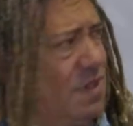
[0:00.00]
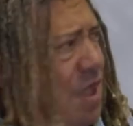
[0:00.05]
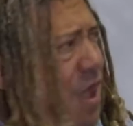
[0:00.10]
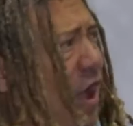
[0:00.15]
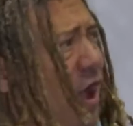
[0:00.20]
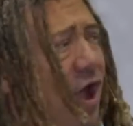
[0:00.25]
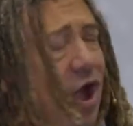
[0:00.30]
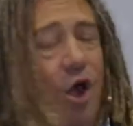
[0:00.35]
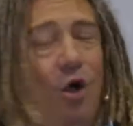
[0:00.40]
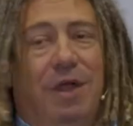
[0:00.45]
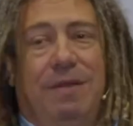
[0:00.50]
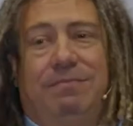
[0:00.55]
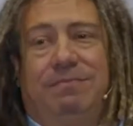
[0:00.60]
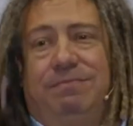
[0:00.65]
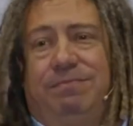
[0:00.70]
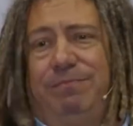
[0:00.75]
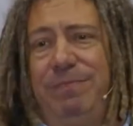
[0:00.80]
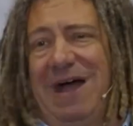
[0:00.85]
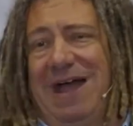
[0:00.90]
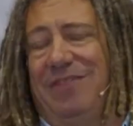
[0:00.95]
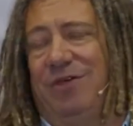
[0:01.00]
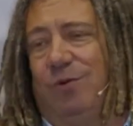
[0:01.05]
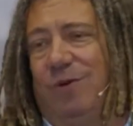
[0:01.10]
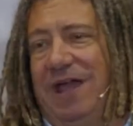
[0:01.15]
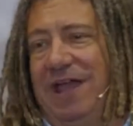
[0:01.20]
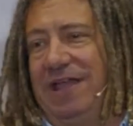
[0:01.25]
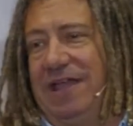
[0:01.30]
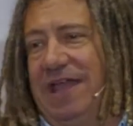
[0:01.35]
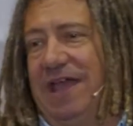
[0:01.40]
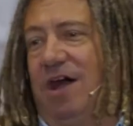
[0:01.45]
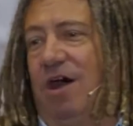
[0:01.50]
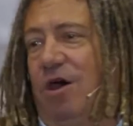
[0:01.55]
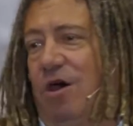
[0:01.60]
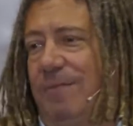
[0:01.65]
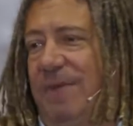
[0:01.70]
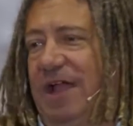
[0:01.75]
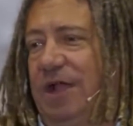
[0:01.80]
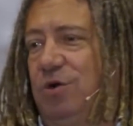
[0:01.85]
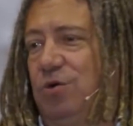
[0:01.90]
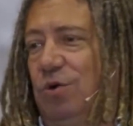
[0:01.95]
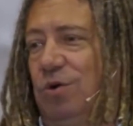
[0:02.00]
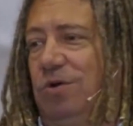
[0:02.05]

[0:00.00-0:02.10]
oh, and by the way, yeah, all my cool